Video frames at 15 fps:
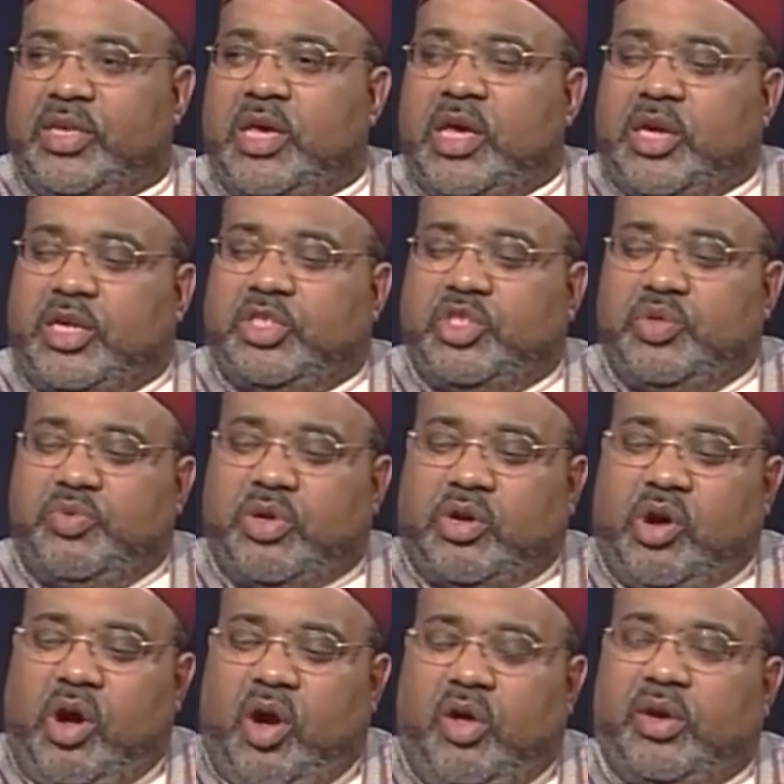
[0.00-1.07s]
Because you
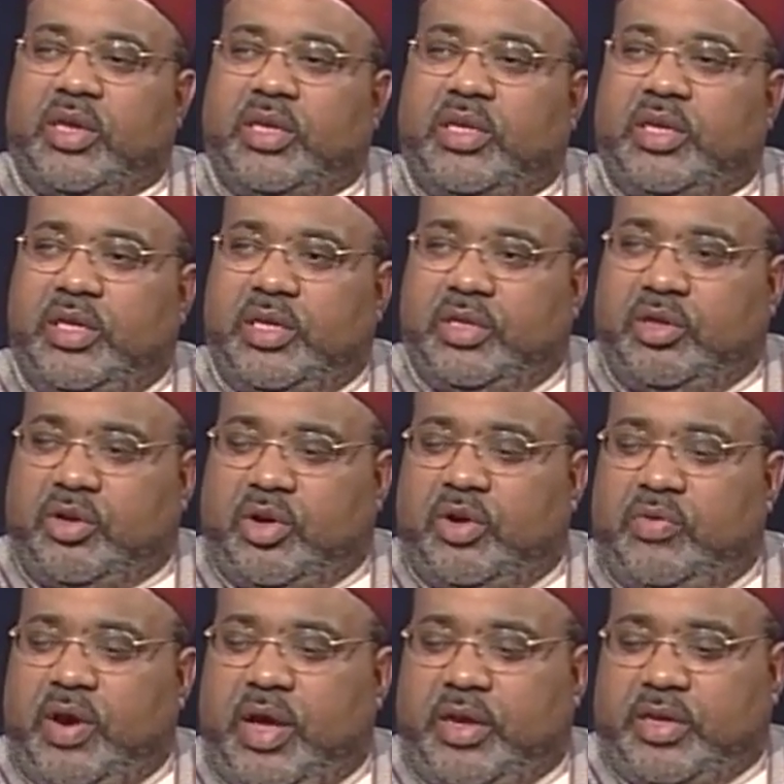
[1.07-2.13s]
recall in the
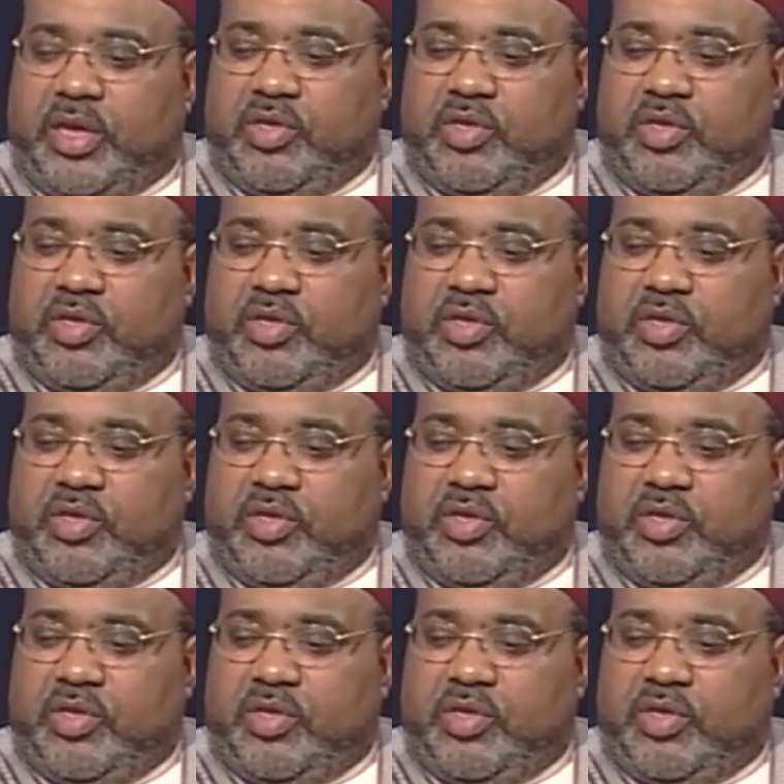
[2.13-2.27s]
Quran,